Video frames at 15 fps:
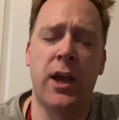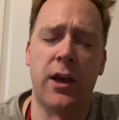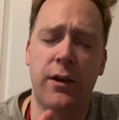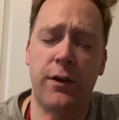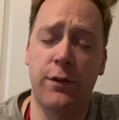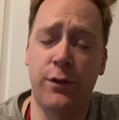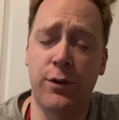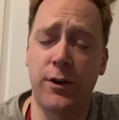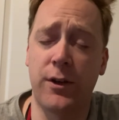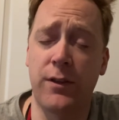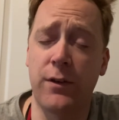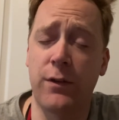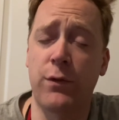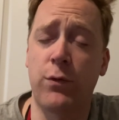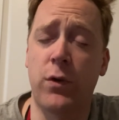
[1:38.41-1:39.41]
he's turning
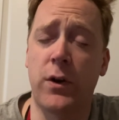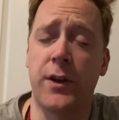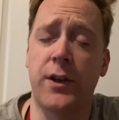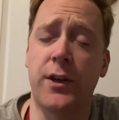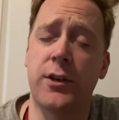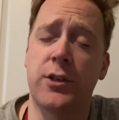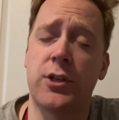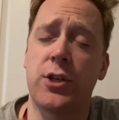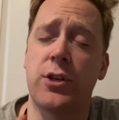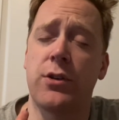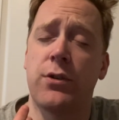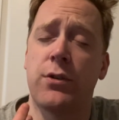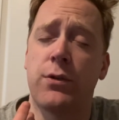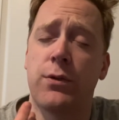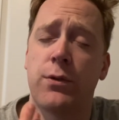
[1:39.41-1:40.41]
this one
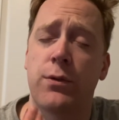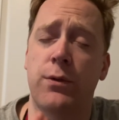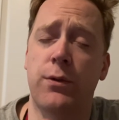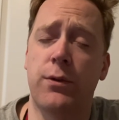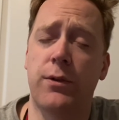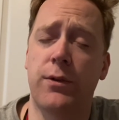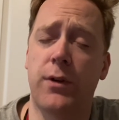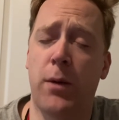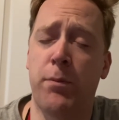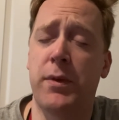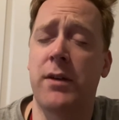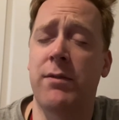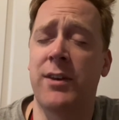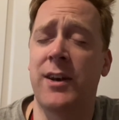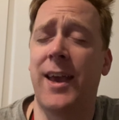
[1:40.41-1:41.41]
into a bit
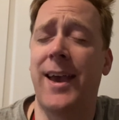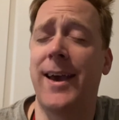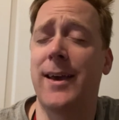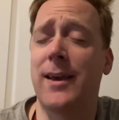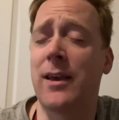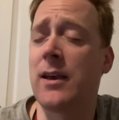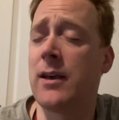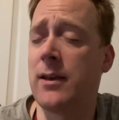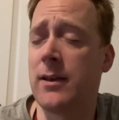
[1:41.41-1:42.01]
of an egg.